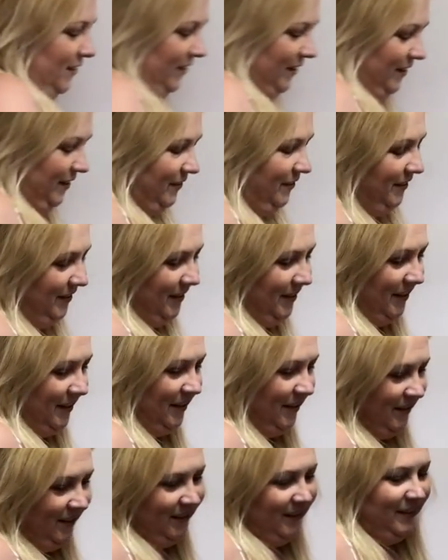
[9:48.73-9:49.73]
yeah.
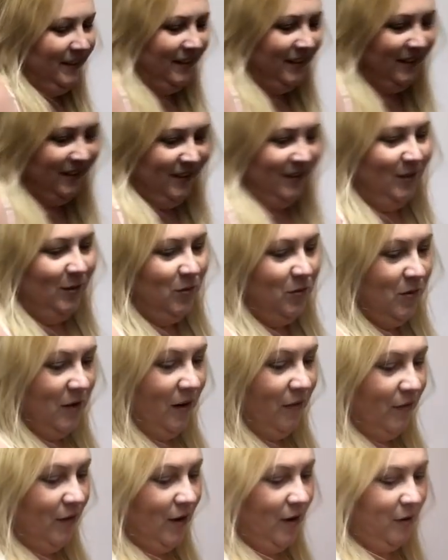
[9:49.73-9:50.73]
You
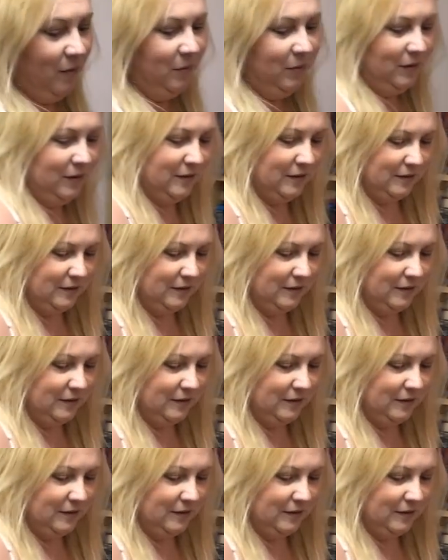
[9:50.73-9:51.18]
never know.